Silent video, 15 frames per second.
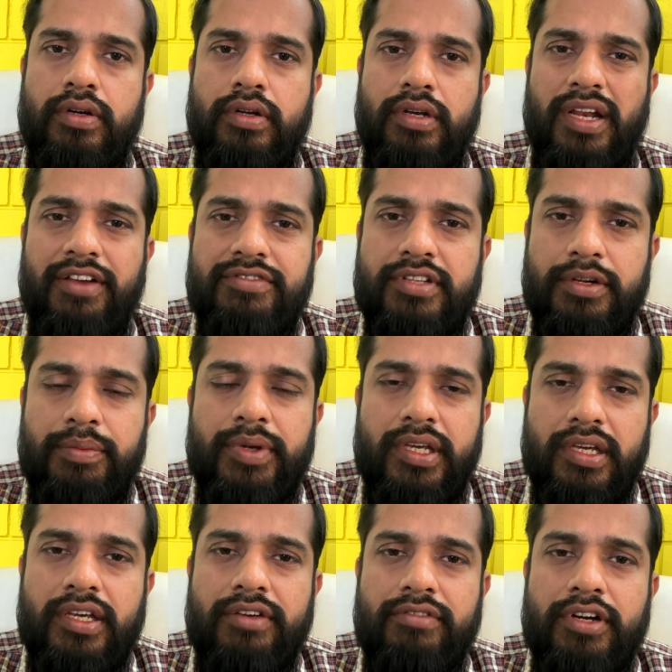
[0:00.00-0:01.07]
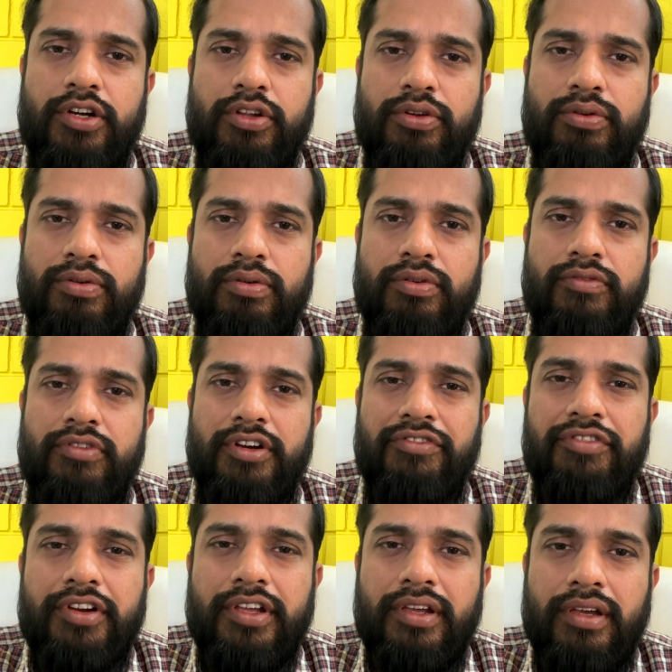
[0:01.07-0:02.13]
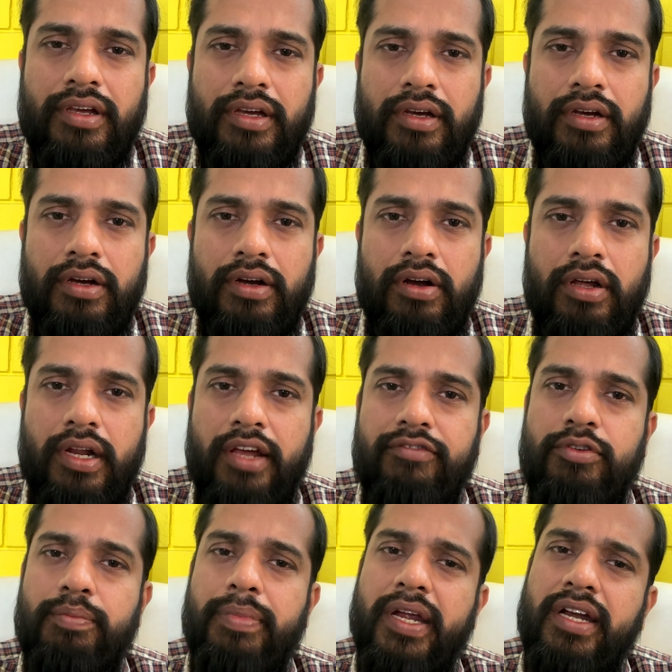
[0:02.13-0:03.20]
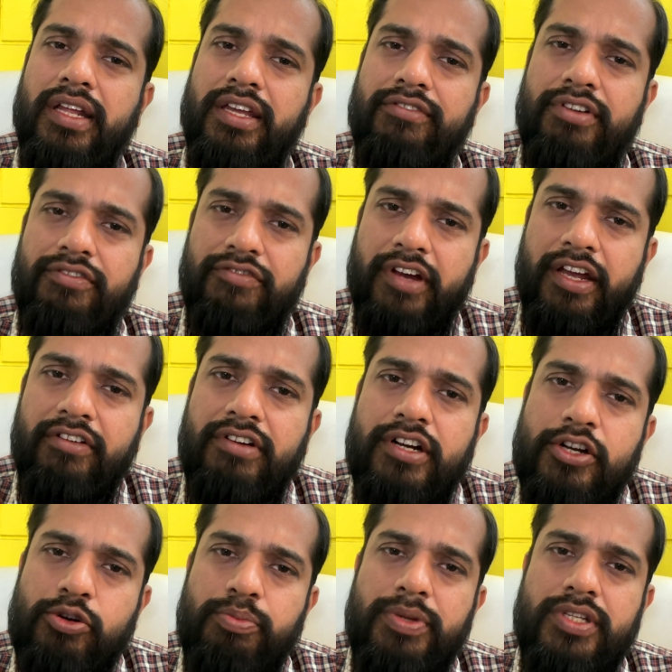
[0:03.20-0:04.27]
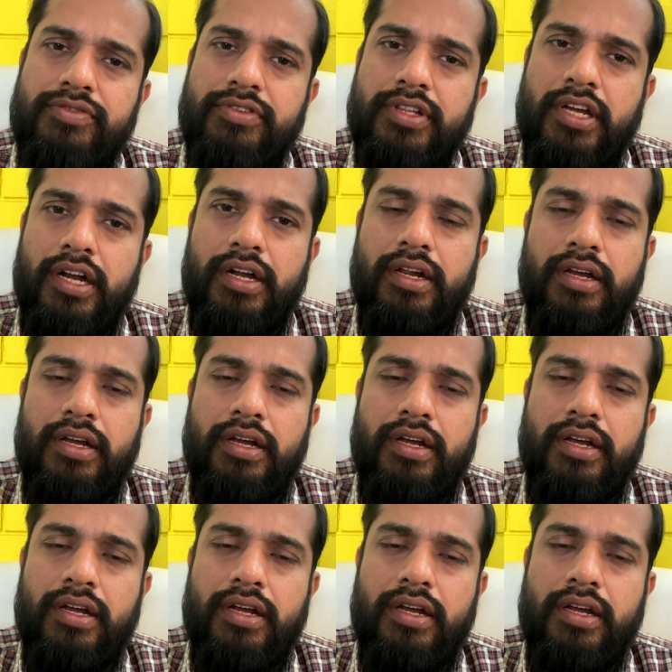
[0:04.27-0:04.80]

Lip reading: Lives are being given to you for free, or have you paid even 500 rupees for that?